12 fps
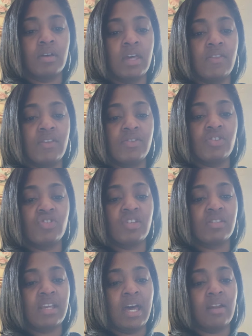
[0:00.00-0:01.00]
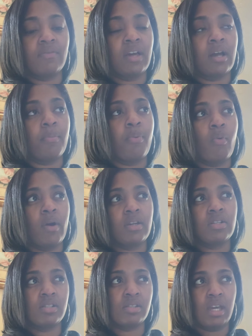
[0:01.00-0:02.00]
and this is just kind of like a
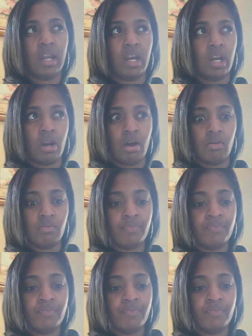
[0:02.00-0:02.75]
point, just kind of to know.